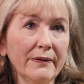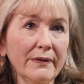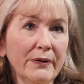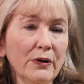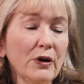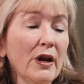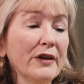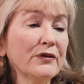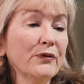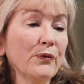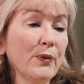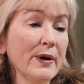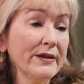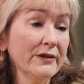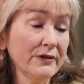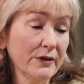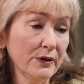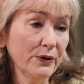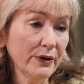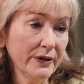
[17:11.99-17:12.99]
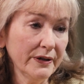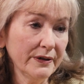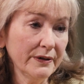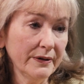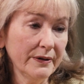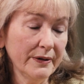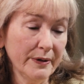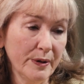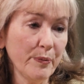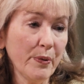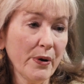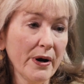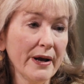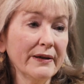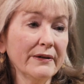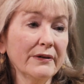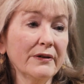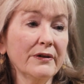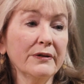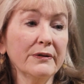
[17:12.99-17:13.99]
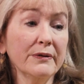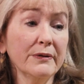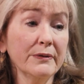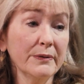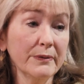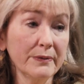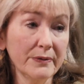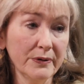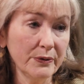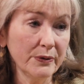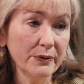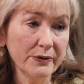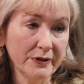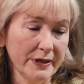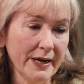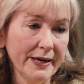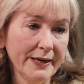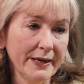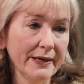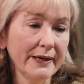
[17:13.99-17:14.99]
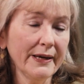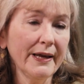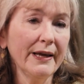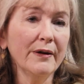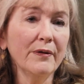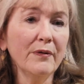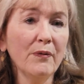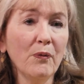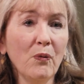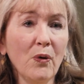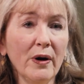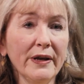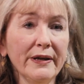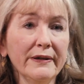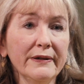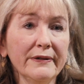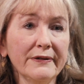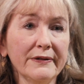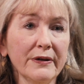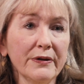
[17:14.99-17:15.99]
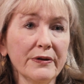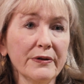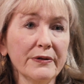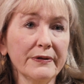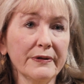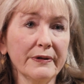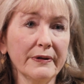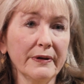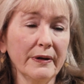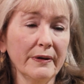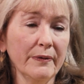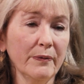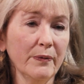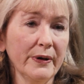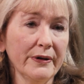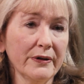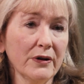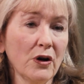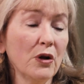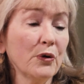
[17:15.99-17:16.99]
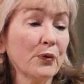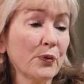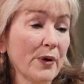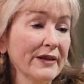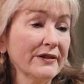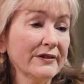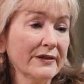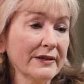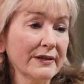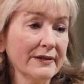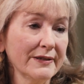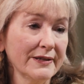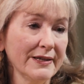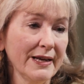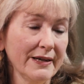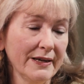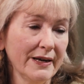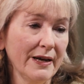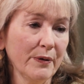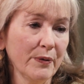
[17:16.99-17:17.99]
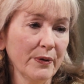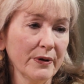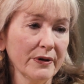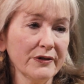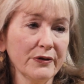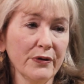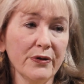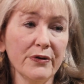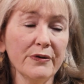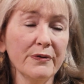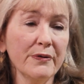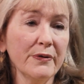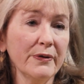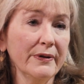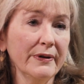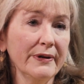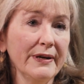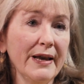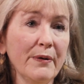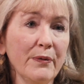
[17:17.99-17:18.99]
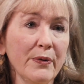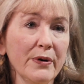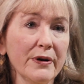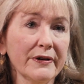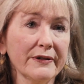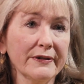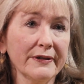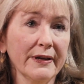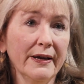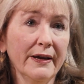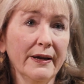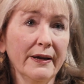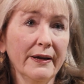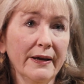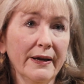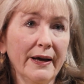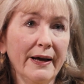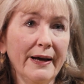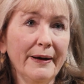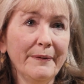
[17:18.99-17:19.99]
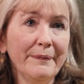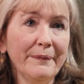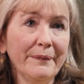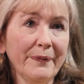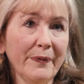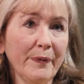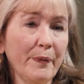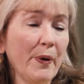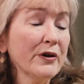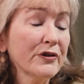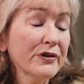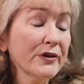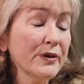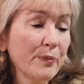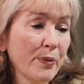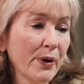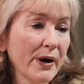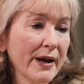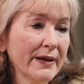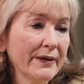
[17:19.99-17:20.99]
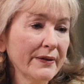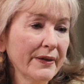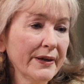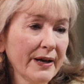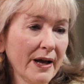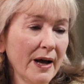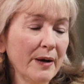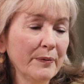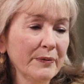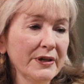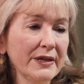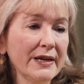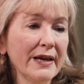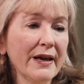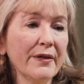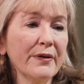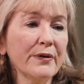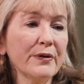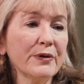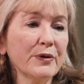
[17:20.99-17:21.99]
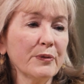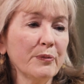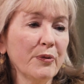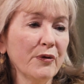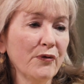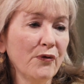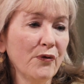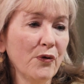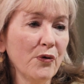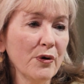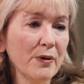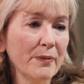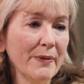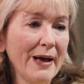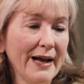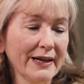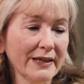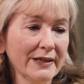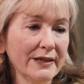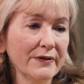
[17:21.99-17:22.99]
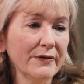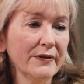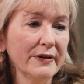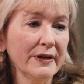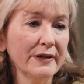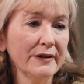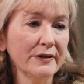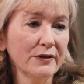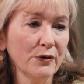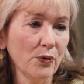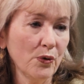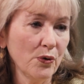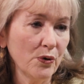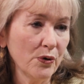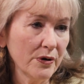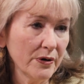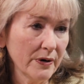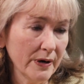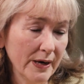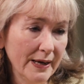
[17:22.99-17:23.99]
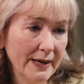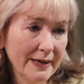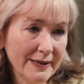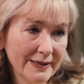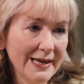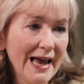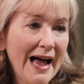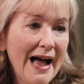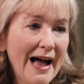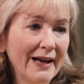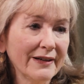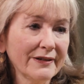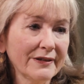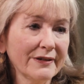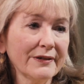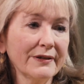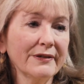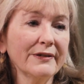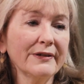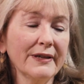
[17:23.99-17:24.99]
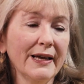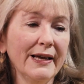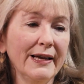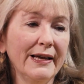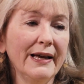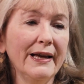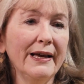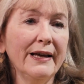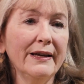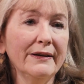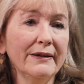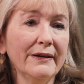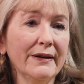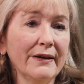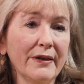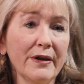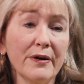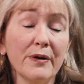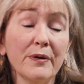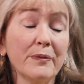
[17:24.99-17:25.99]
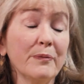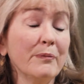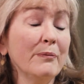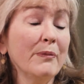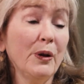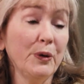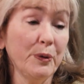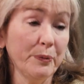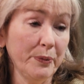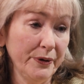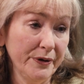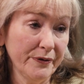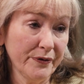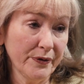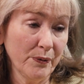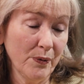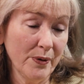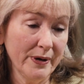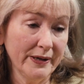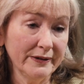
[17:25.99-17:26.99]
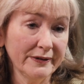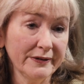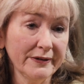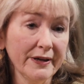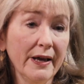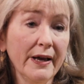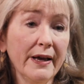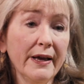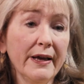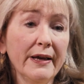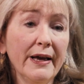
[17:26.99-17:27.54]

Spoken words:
there are lots of ways to look into the brain to study it. And one is there's what are called resting state networks. So there are networks, parts of the brain that come together to perform activities or tasks, and there are multiple different ones.